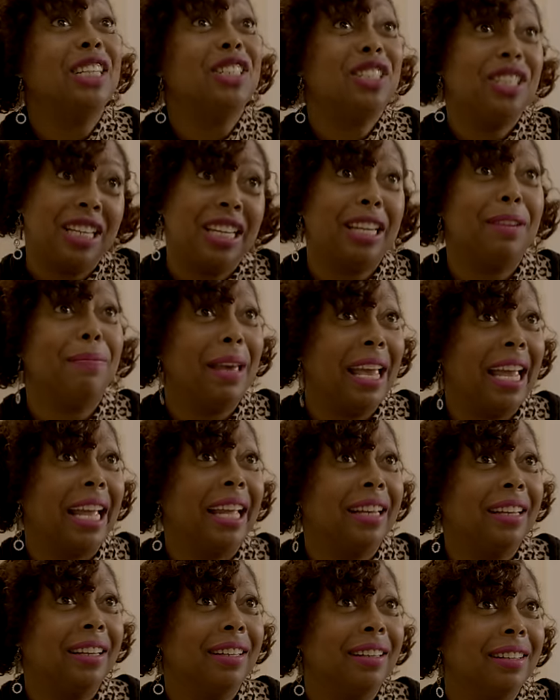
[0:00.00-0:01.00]
Because you need a
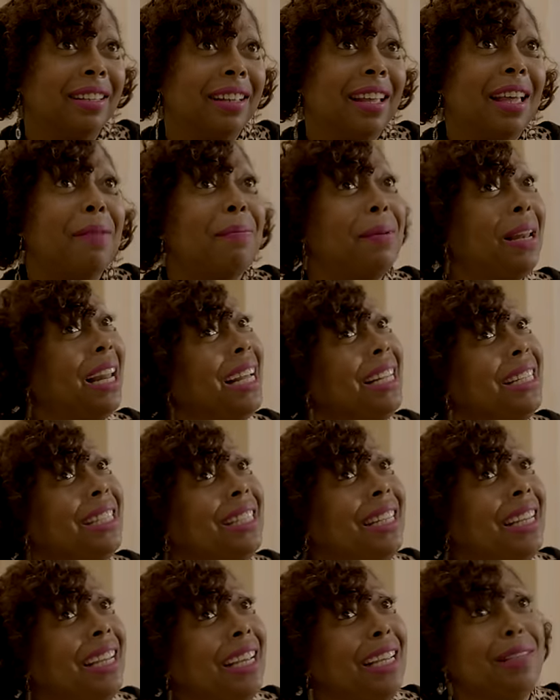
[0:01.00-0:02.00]
man.
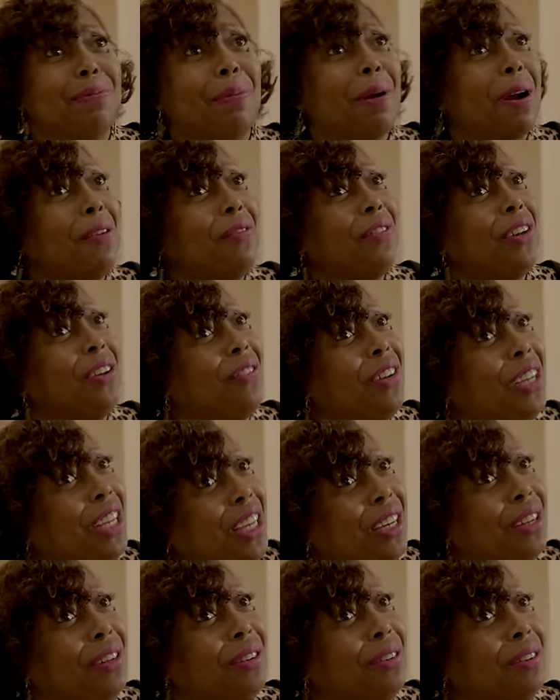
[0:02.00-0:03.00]
Plus, he's perfect for
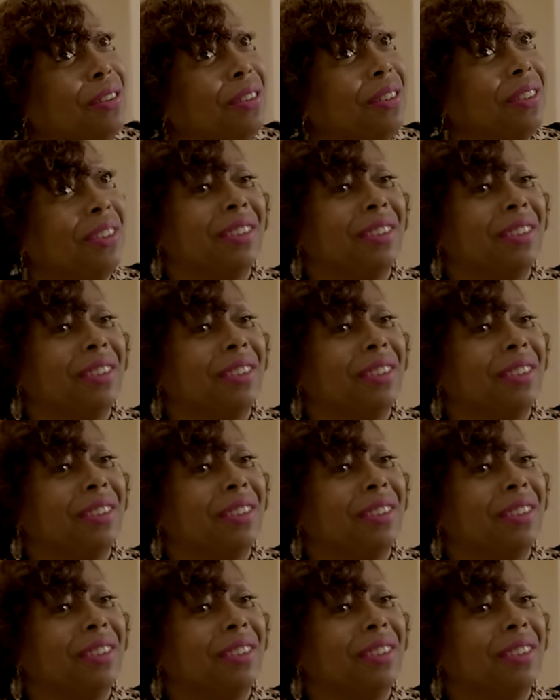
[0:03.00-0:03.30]
you.